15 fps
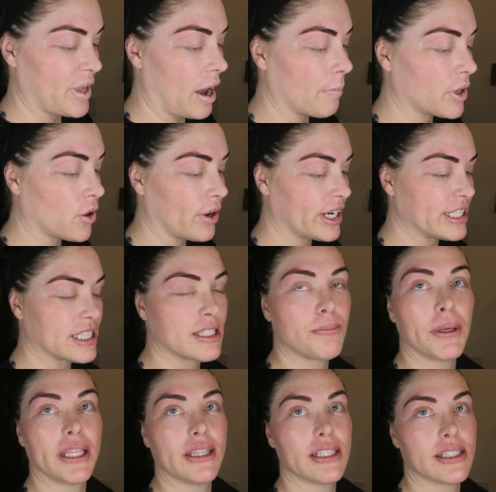I'm gonna go ahead and
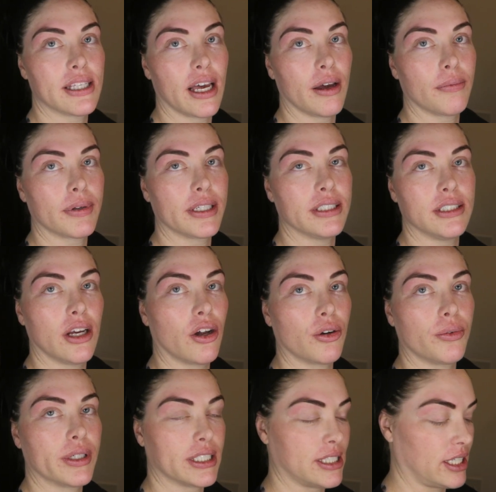speed this up because y'all
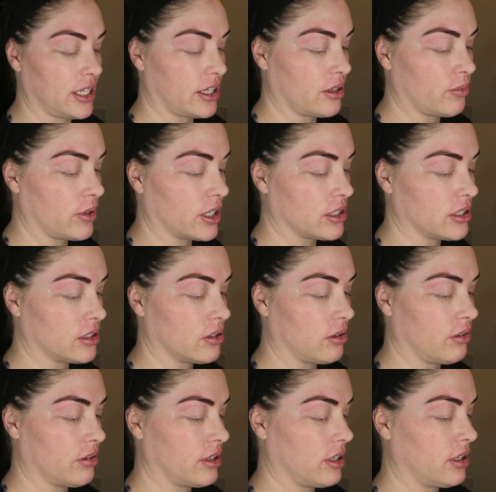don't want to sit here and watch this
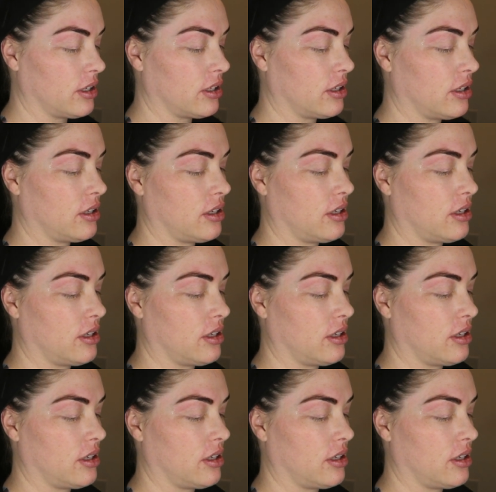whole thing.